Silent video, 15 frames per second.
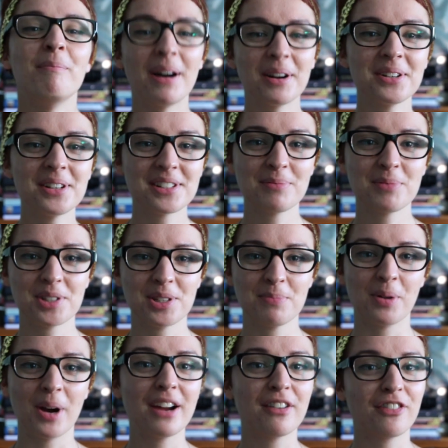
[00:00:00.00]
Modernism was the
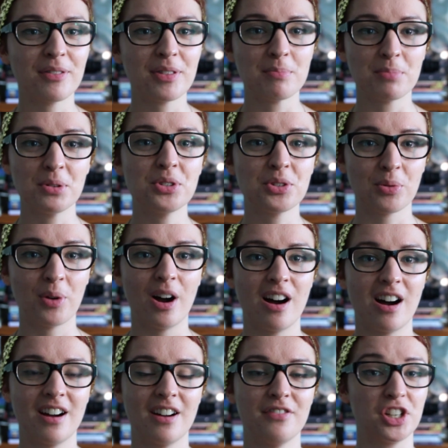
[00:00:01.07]
break from the
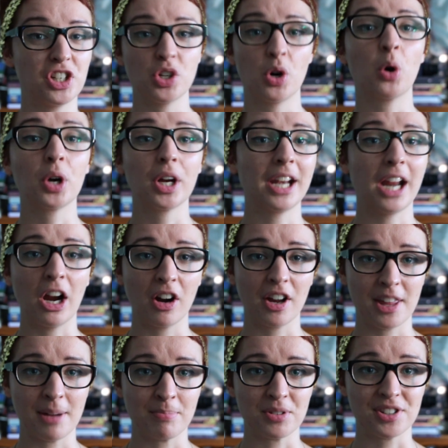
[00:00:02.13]
bourgeois Victorian era
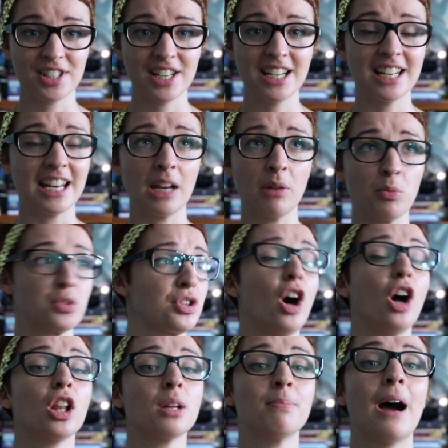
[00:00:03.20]
that preceded it and was
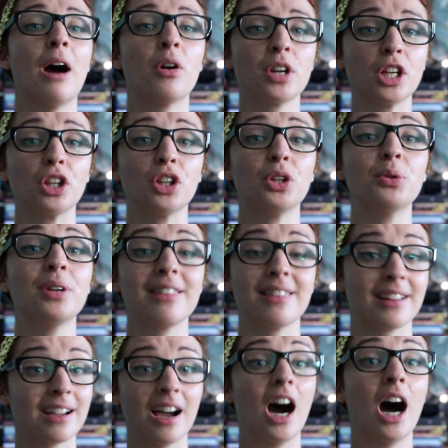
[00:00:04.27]
all about including
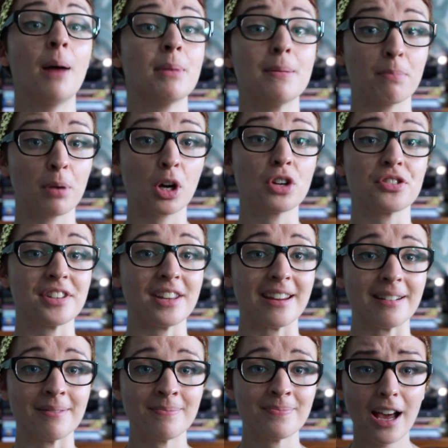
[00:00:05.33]
the common
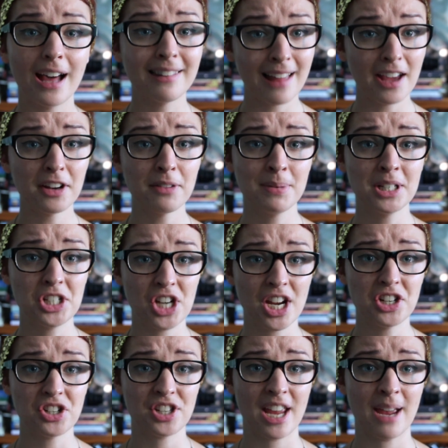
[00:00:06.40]
person. A lot of big
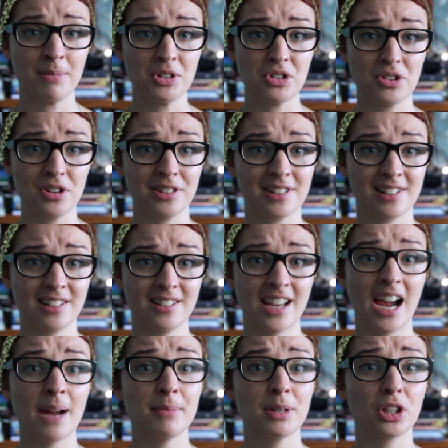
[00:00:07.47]
changes happened during this
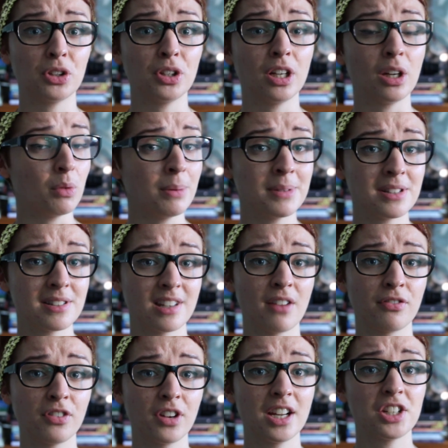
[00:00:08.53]
time, including women's
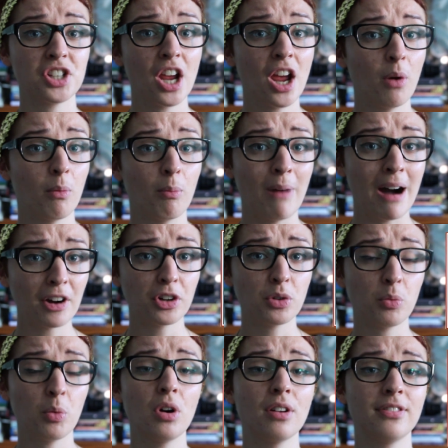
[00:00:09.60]
suffrage,
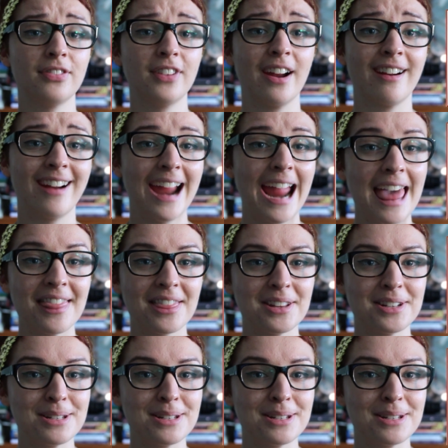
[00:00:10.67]
modern warfare, and the